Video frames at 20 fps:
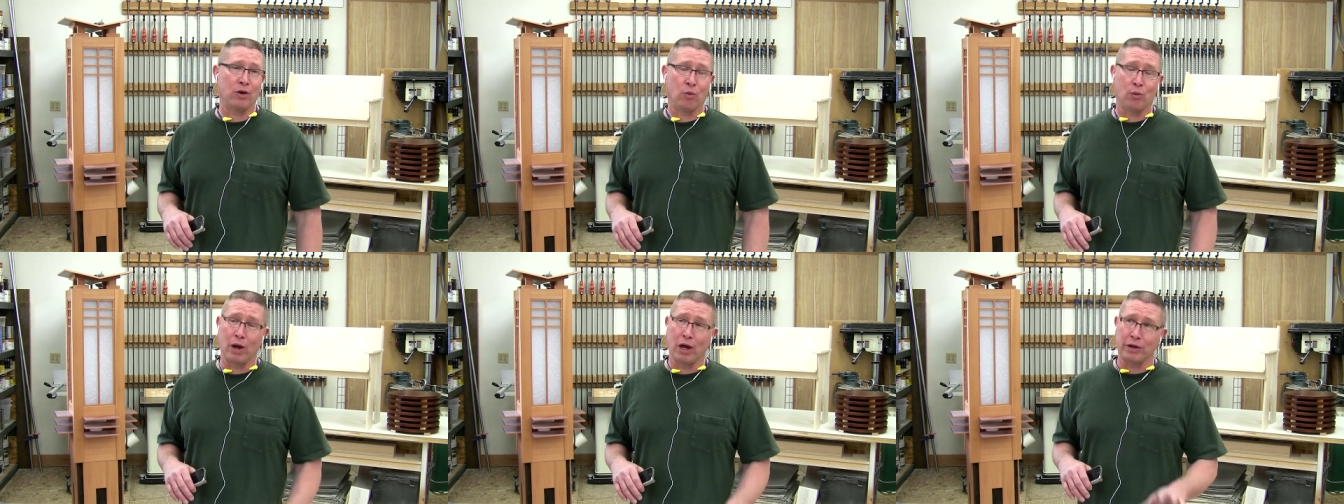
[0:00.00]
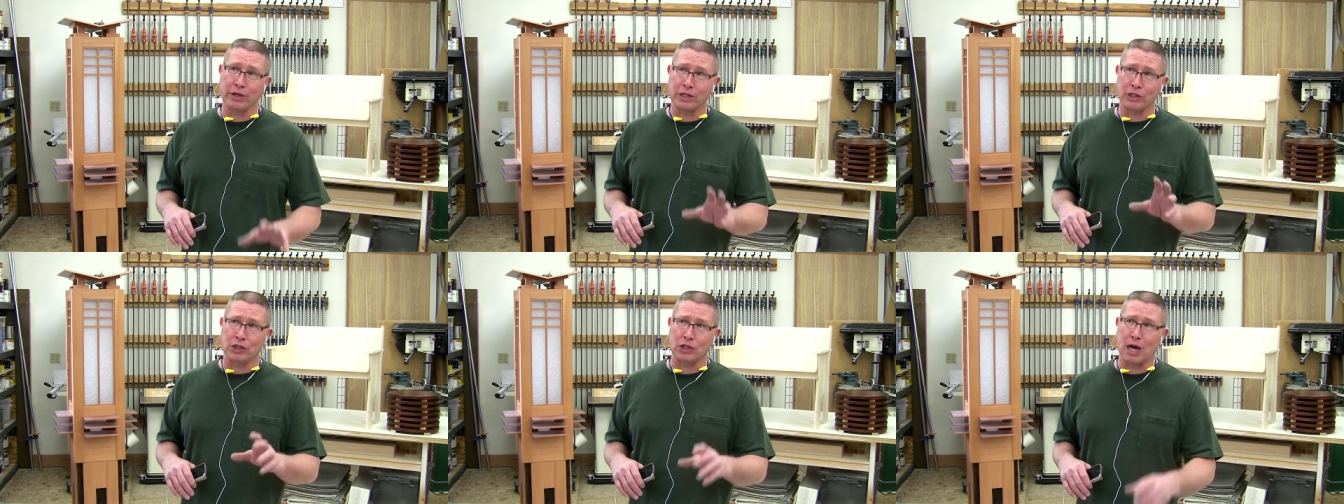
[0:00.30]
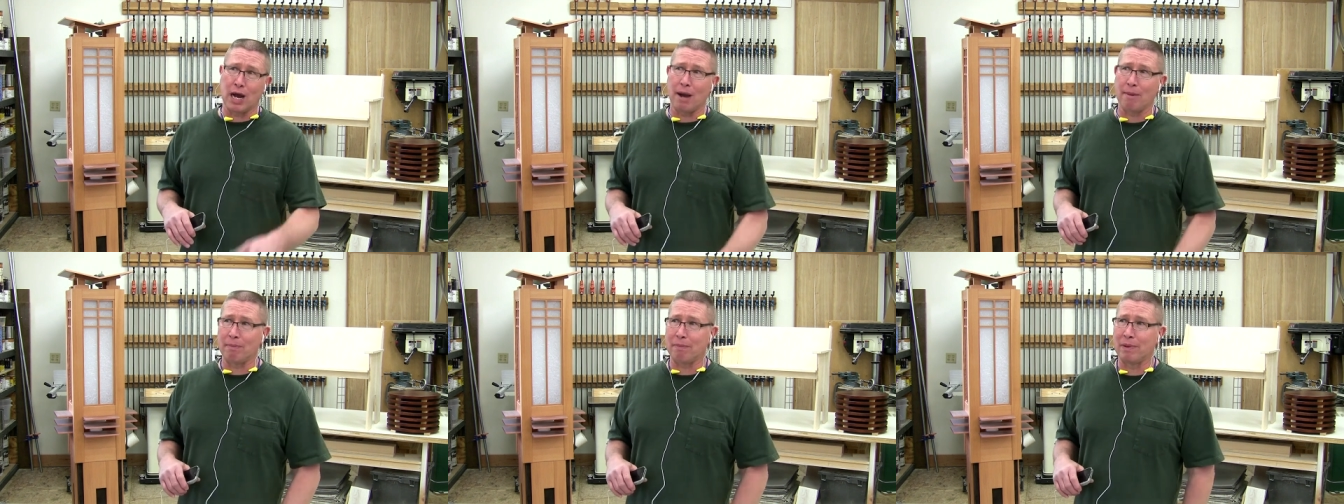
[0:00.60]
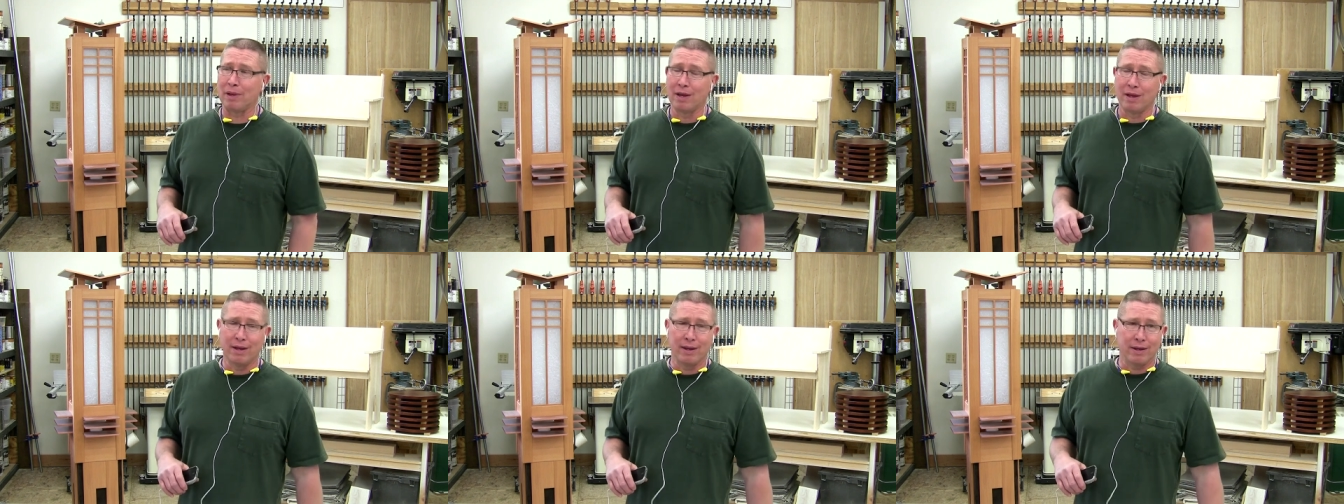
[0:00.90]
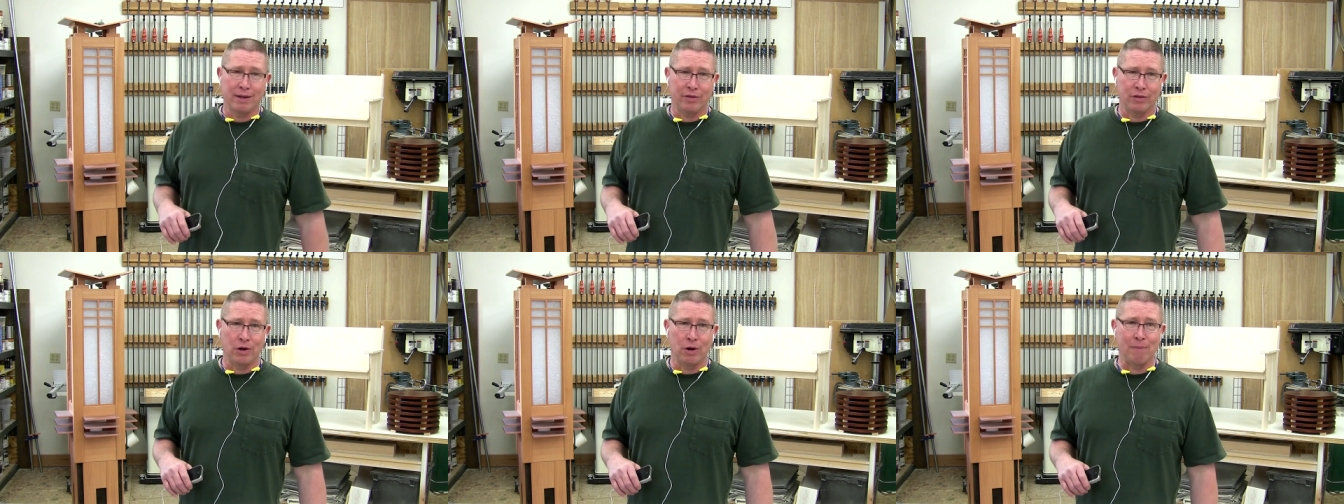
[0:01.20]
In a welding shop,
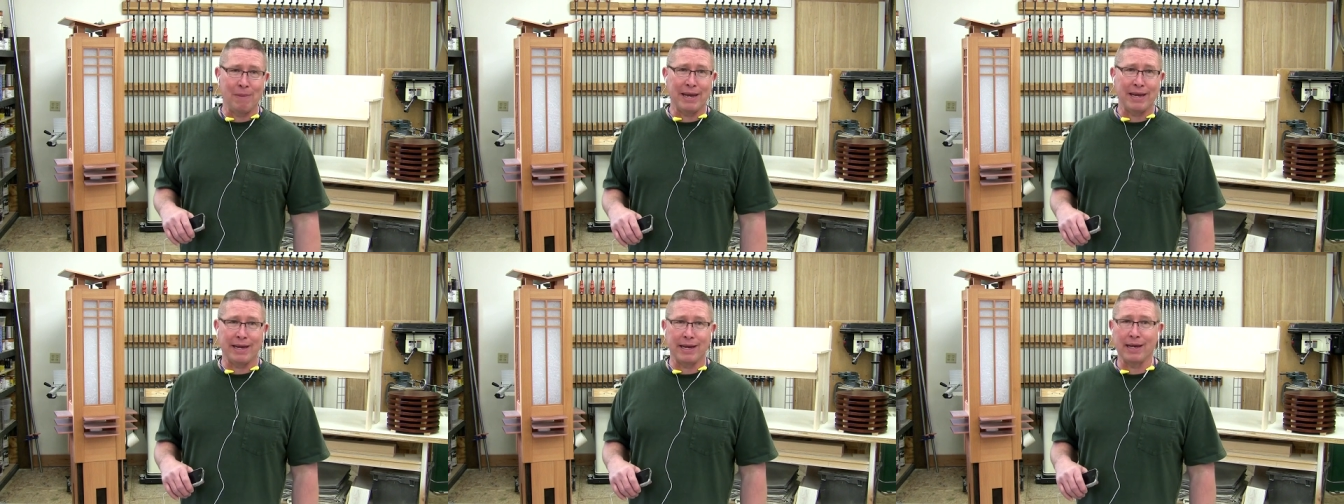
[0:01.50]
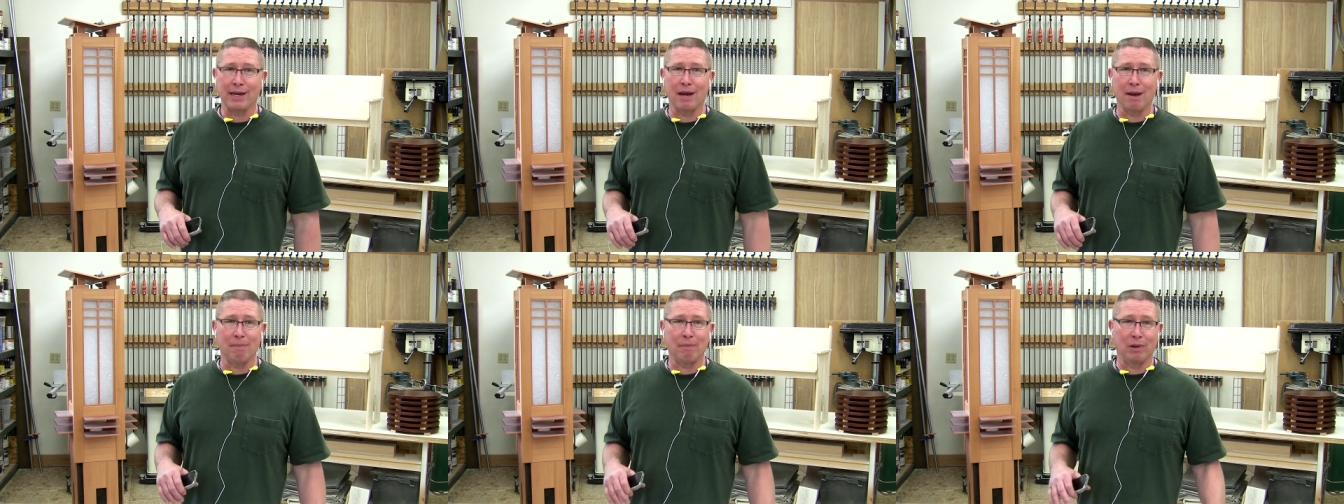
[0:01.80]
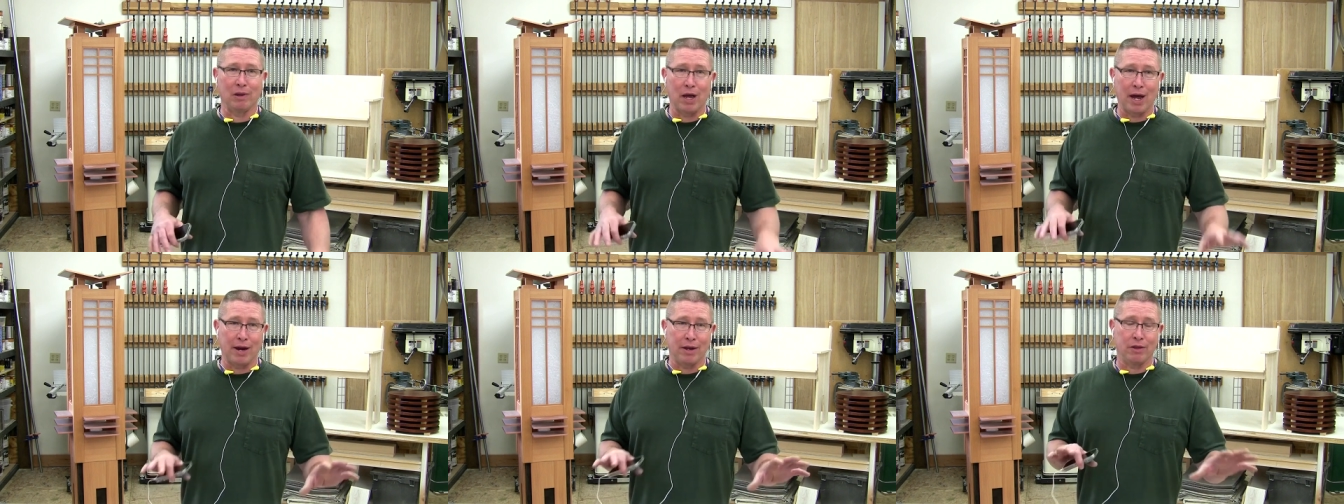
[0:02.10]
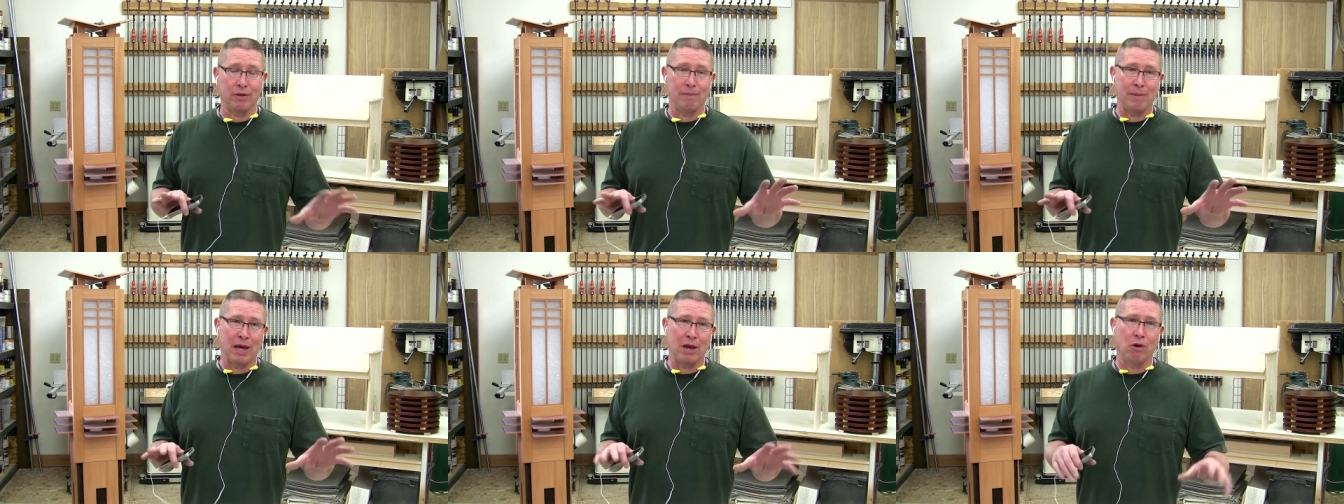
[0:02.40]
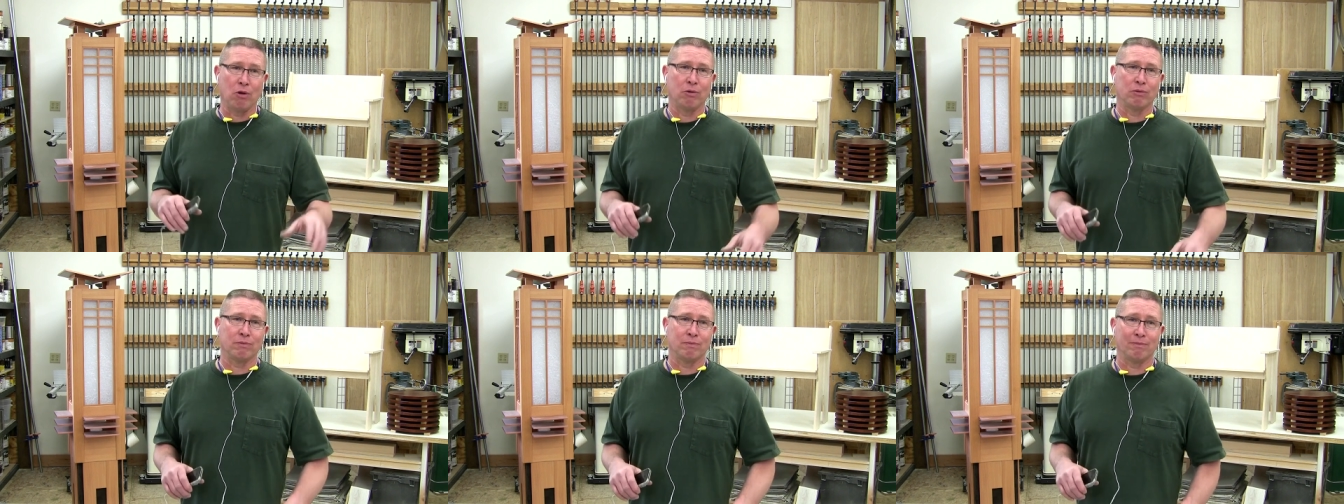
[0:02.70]
they're making up a lot of the
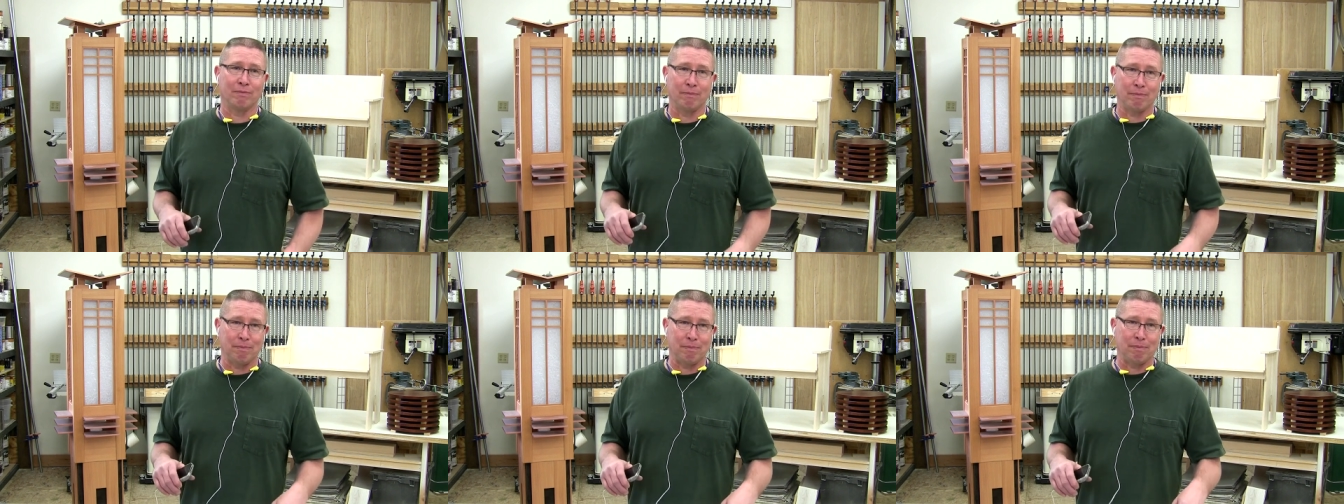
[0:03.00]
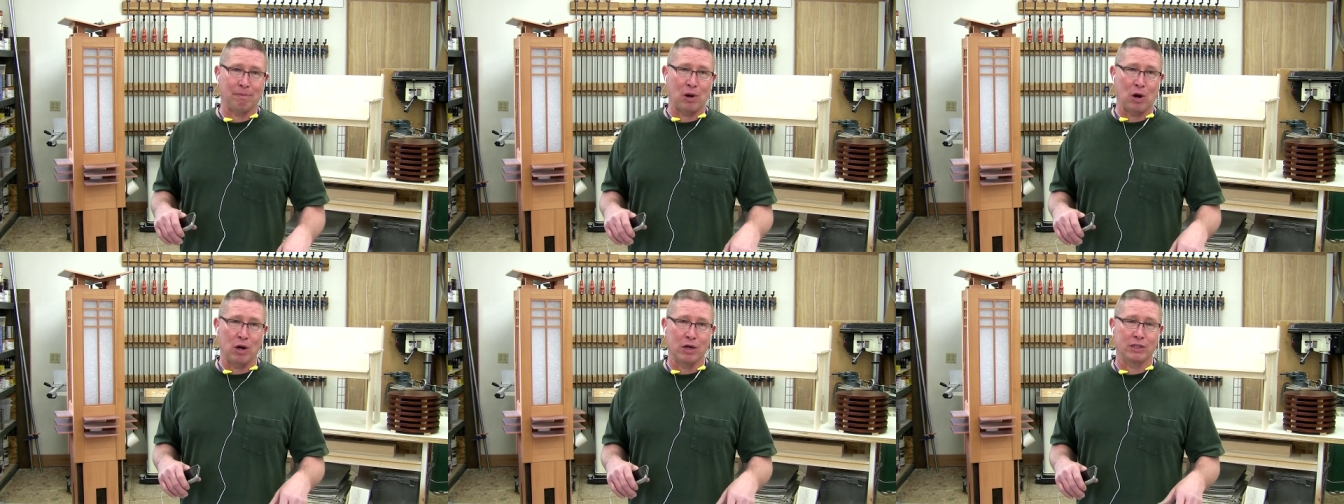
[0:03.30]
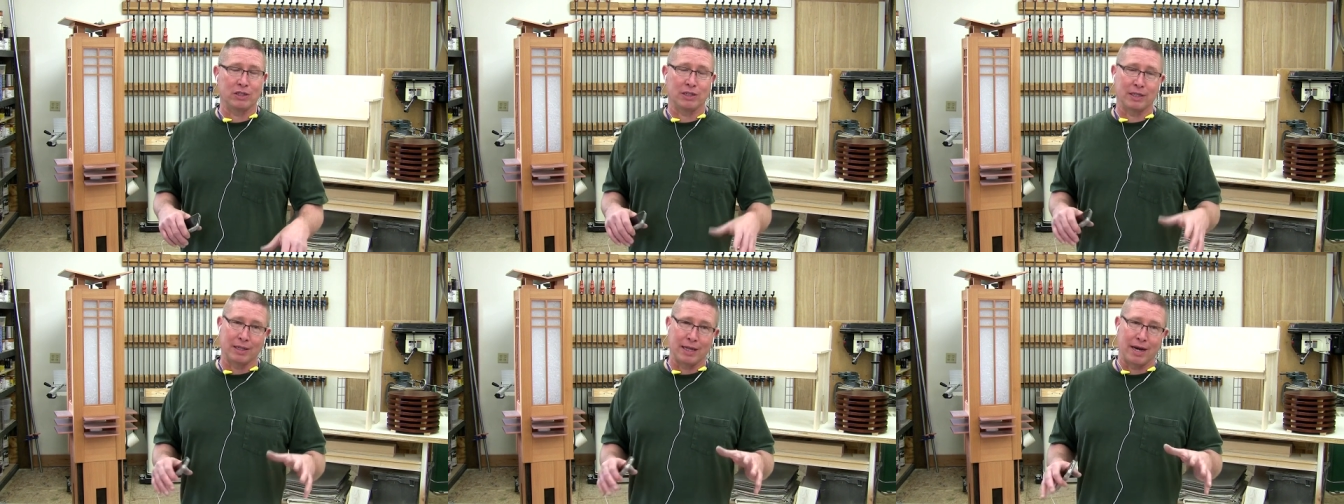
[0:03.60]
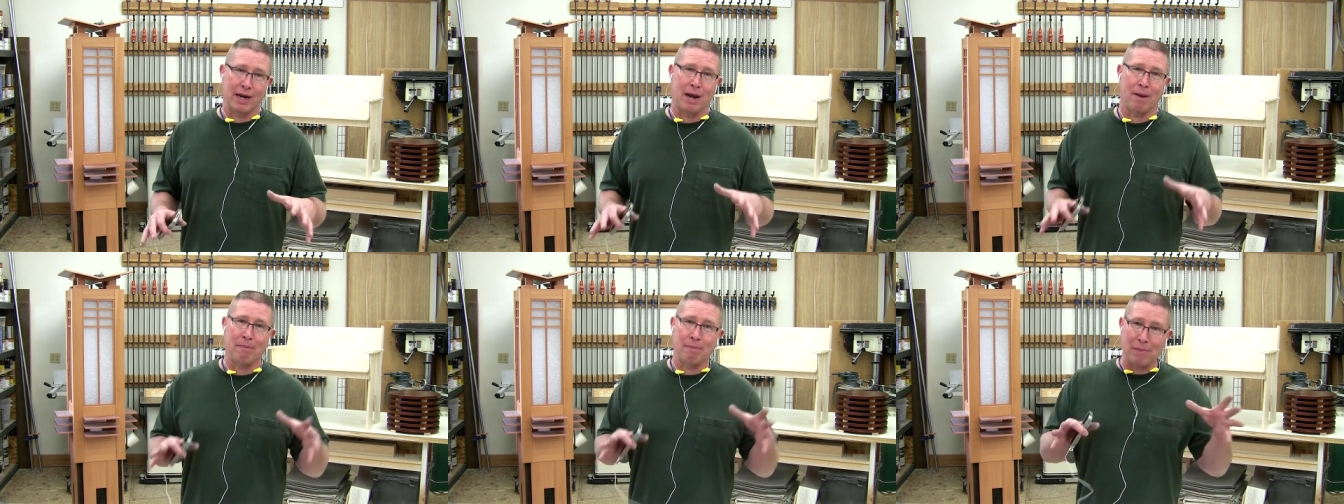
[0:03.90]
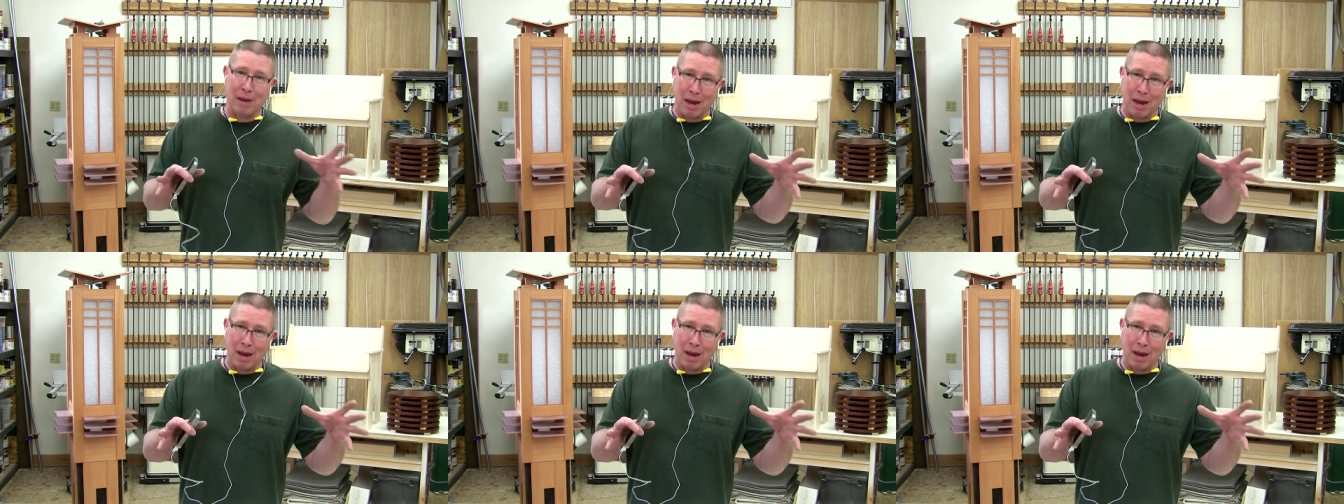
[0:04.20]
metal parts, and then I'm,